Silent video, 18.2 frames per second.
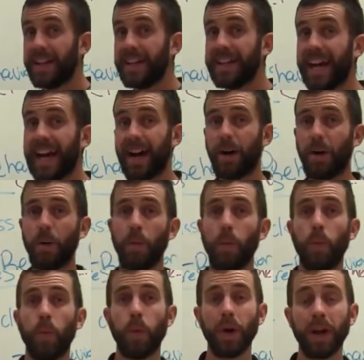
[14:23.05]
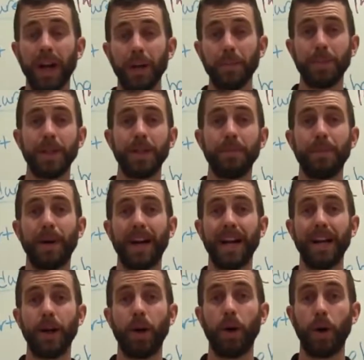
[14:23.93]
Now, what I mean
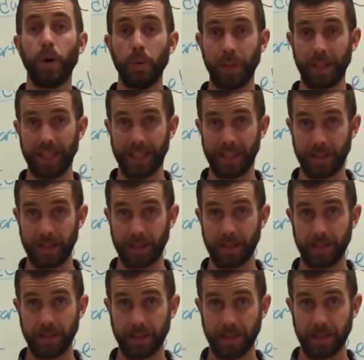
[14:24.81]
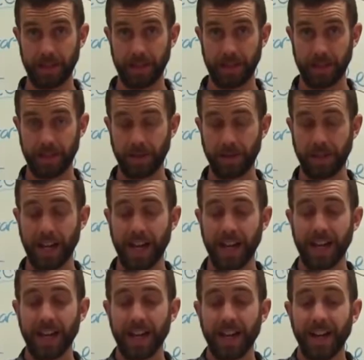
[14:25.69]
by owning it,
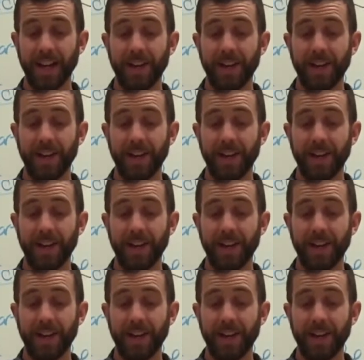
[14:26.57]
okay?